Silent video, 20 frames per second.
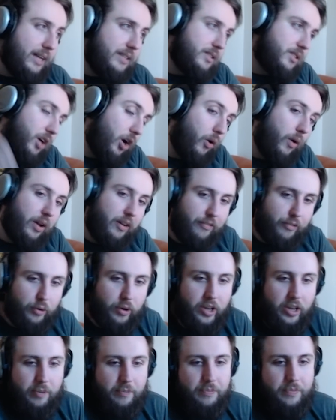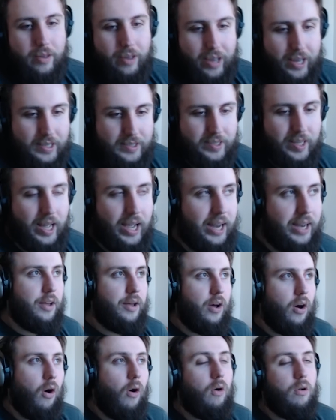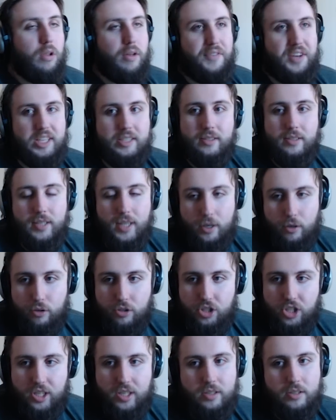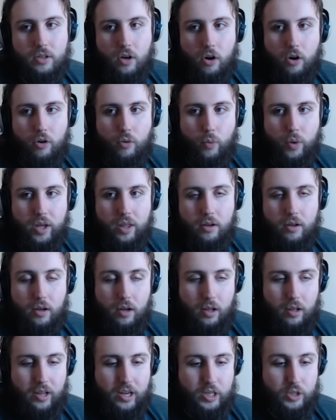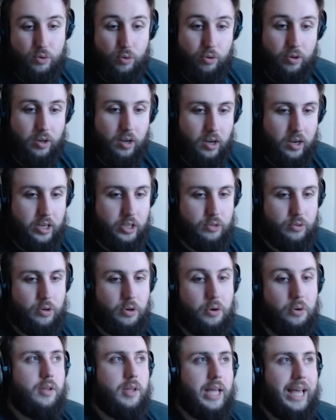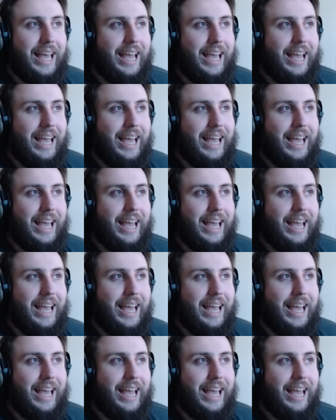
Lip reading: going for him is that all of his synergies are with Electro and Hydro,